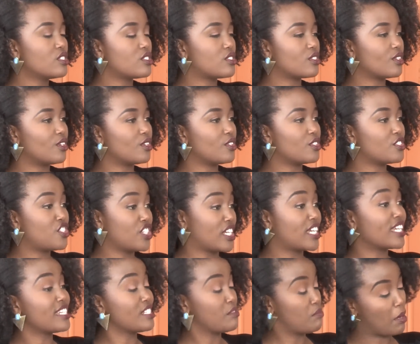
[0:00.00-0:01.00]
So
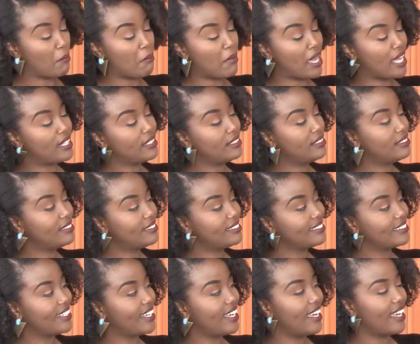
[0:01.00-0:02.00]
chicken is my main,
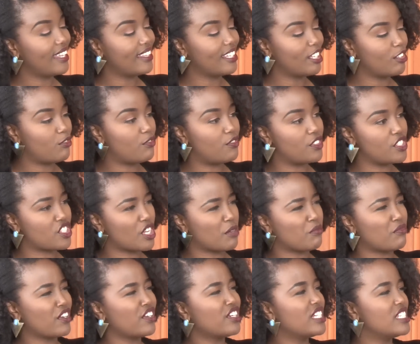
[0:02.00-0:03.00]
and then fish.
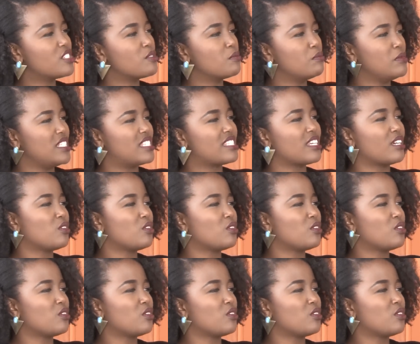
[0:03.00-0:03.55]
I'm very into meats.